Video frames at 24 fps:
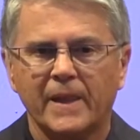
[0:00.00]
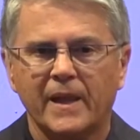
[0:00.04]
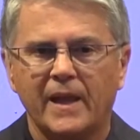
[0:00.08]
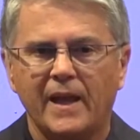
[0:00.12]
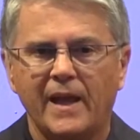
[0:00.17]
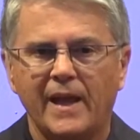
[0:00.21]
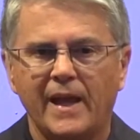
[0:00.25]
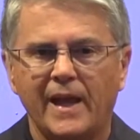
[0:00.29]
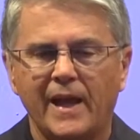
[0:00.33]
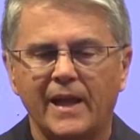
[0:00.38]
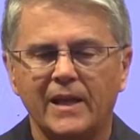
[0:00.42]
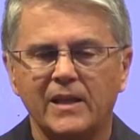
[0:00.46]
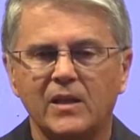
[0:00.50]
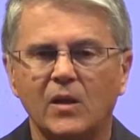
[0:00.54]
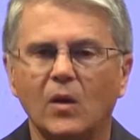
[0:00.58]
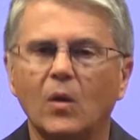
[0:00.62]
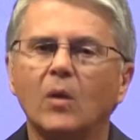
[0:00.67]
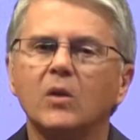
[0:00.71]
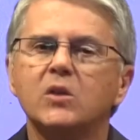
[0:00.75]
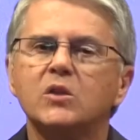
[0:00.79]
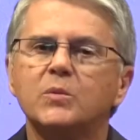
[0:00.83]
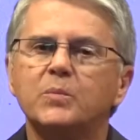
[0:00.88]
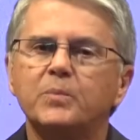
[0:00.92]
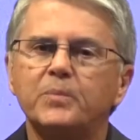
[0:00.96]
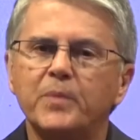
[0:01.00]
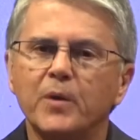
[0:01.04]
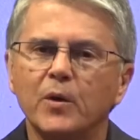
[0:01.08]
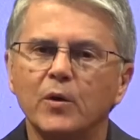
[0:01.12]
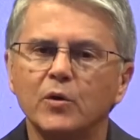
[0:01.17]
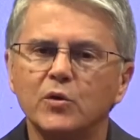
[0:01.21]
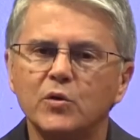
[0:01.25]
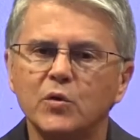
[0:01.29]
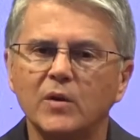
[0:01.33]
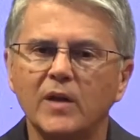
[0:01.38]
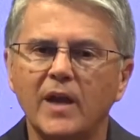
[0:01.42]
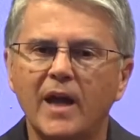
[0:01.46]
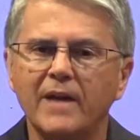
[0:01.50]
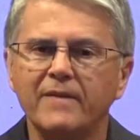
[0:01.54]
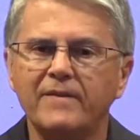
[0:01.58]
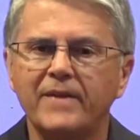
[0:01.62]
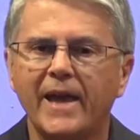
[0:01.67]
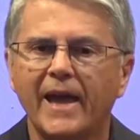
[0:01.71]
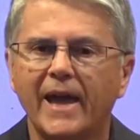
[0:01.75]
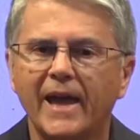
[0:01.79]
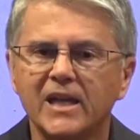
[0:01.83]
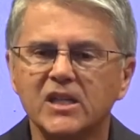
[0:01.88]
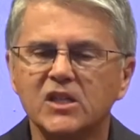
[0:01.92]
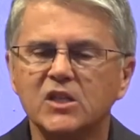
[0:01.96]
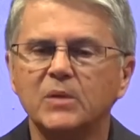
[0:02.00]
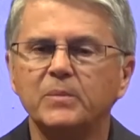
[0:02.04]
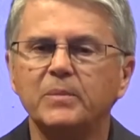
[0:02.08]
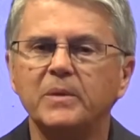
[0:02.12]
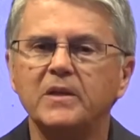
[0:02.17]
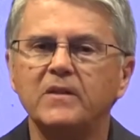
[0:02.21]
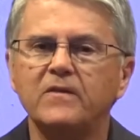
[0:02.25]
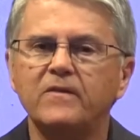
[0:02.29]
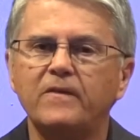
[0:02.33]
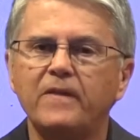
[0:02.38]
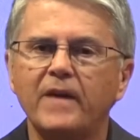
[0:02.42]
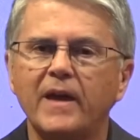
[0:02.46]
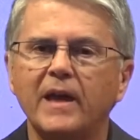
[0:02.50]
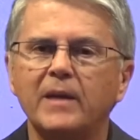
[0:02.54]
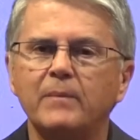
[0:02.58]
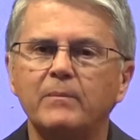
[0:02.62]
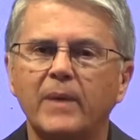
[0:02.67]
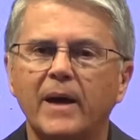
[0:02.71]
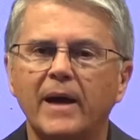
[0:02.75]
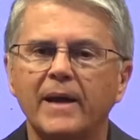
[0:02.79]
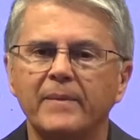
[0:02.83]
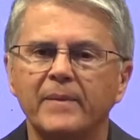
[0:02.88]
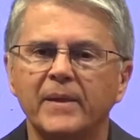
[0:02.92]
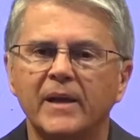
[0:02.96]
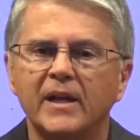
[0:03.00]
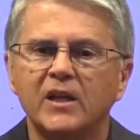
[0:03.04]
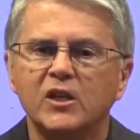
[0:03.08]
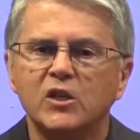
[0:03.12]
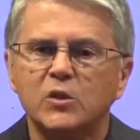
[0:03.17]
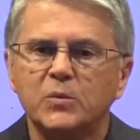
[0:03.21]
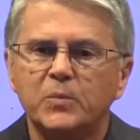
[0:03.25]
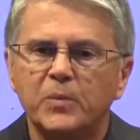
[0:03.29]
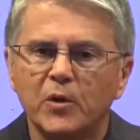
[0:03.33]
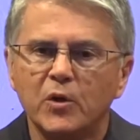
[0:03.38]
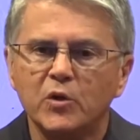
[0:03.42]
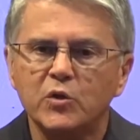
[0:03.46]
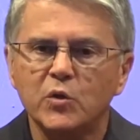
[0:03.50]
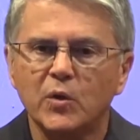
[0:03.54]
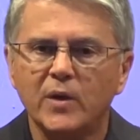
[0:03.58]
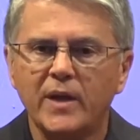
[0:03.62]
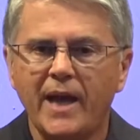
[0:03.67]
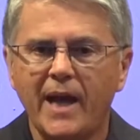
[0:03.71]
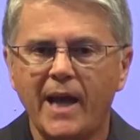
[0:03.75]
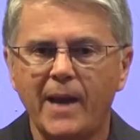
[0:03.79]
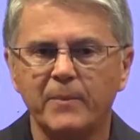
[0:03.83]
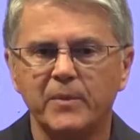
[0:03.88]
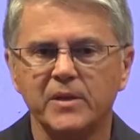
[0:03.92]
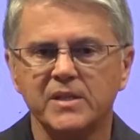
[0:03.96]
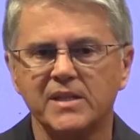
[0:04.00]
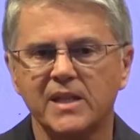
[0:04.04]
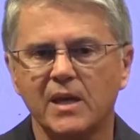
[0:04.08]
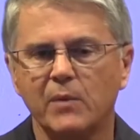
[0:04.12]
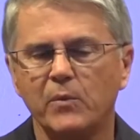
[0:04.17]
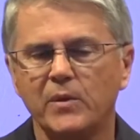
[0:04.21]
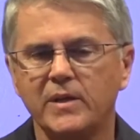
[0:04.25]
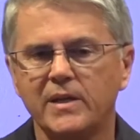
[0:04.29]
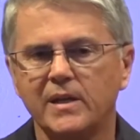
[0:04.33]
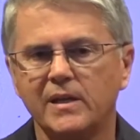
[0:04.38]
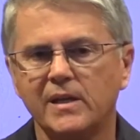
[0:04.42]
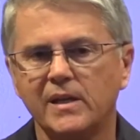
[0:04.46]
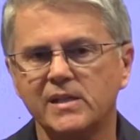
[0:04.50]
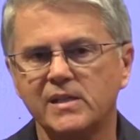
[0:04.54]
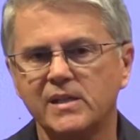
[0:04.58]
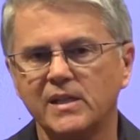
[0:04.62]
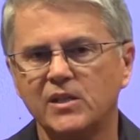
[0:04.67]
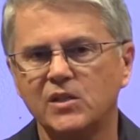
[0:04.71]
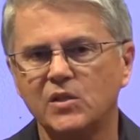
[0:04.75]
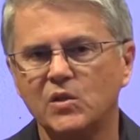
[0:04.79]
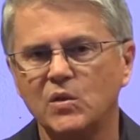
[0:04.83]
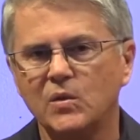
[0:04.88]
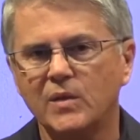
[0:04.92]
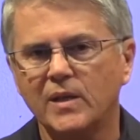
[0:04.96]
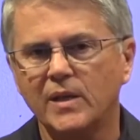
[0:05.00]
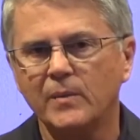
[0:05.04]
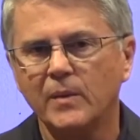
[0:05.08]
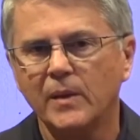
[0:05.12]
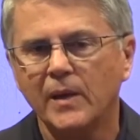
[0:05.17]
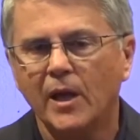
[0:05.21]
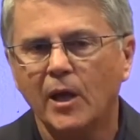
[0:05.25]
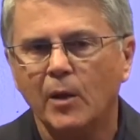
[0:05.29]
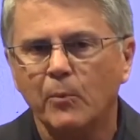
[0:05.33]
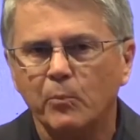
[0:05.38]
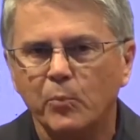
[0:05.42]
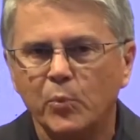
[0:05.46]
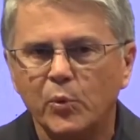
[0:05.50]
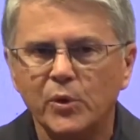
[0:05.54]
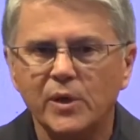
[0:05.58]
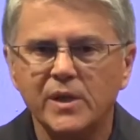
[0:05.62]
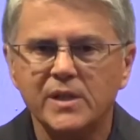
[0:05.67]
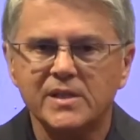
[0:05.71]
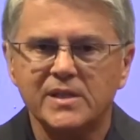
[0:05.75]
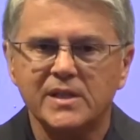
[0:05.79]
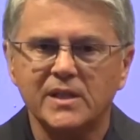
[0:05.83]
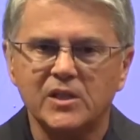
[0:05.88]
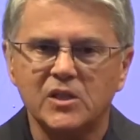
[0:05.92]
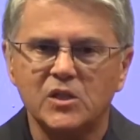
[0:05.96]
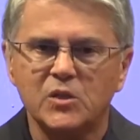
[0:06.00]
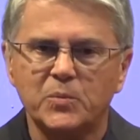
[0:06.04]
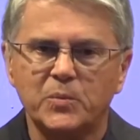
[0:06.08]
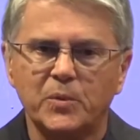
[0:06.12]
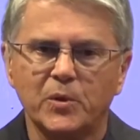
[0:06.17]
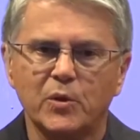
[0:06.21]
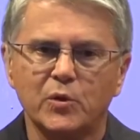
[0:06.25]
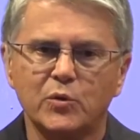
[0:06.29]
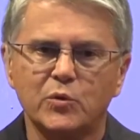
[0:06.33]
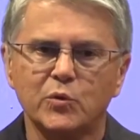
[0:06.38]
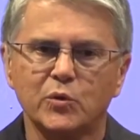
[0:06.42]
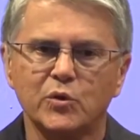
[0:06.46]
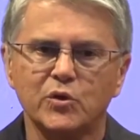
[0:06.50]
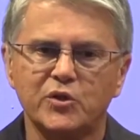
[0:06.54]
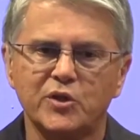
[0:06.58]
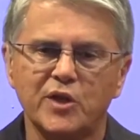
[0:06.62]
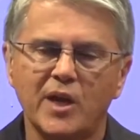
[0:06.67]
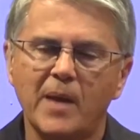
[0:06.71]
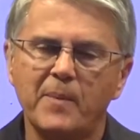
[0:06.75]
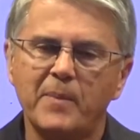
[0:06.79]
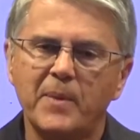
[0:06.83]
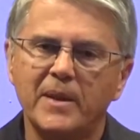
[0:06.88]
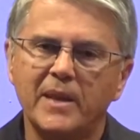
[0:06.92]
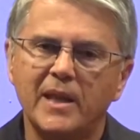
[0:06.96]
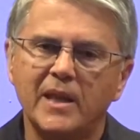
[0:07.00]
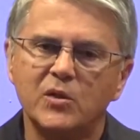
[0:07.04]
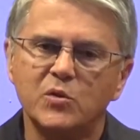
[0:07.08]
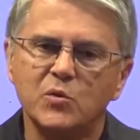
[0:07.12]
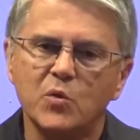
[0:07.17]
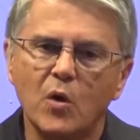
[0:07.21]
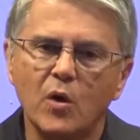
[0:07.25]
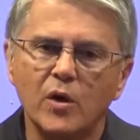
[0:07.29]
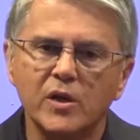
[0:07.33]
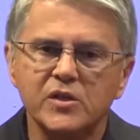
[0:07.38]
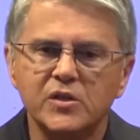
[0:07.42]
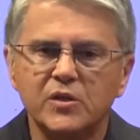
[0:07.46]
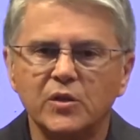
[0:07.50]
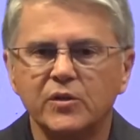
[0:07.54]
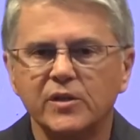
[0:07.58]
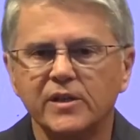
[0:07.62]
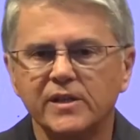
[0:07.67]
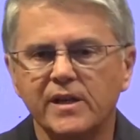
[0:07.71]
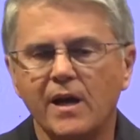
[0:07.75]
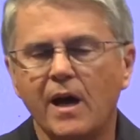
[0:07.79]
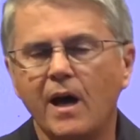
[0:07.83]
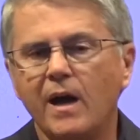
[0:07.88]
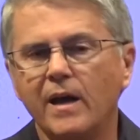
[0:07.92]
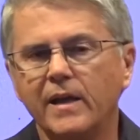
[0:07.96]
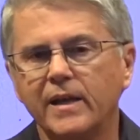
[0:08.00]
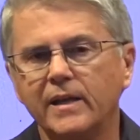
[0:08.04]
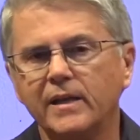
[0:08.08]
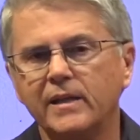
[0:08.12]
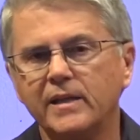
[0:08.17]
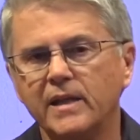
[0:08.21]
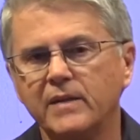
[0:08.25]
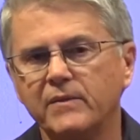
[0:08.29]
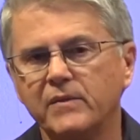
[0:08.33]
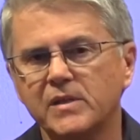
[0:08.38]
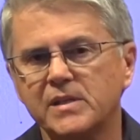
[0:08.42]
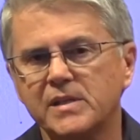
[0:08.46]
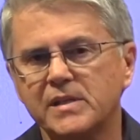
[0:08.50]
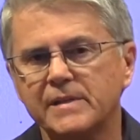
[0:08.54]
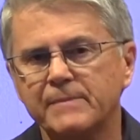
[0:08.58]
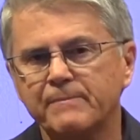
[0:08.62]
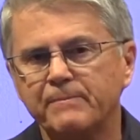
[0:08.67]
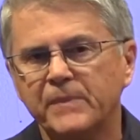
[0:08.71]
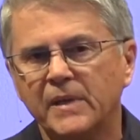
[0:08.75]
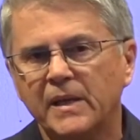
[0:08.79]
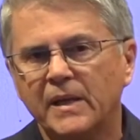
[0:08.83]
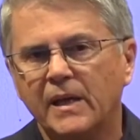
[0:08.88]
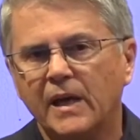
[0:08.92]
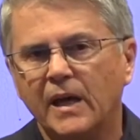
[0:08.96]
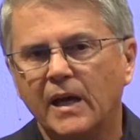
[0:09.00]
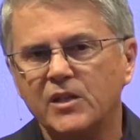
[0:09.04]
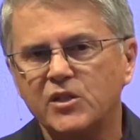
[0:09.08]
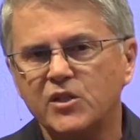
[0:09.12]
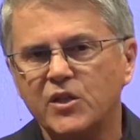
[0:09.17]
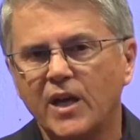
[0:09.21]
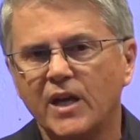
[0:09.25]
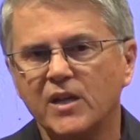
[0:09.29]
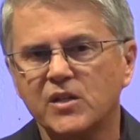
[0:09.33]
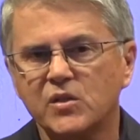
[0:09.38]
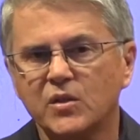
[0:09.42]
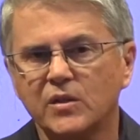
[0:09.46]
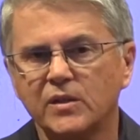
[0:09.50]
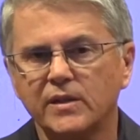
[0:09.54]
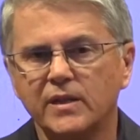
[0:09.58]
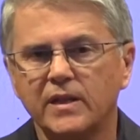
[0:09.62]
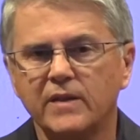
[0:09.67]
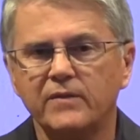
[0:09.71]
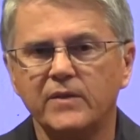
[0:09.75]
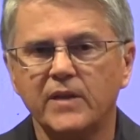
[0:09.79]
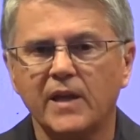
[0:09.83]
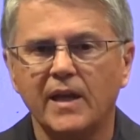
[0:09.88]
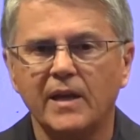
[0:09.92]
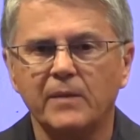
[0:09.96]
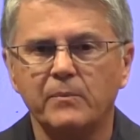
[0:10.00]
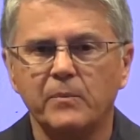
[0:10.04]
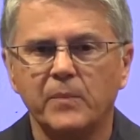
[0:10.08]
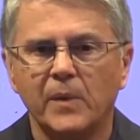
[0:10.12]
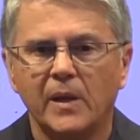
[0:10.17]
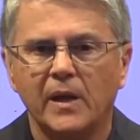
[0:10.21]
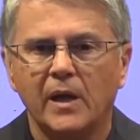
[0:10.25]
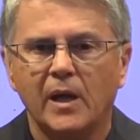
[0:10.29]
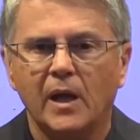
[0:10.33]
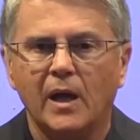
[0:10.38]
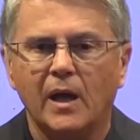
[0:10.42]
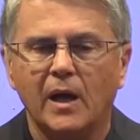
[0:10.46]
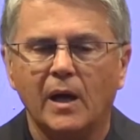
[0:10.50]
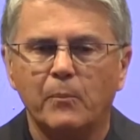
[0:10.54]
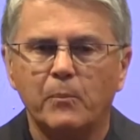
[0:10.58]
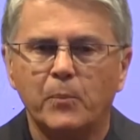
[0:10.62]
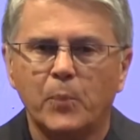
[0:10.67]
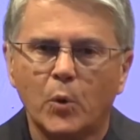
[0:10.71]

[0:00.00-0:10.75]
And the spiritual life has to be fed by spiritual habits that we get us into that put us into spiritual shape and that draw us near to God and give us a chance to live that uh,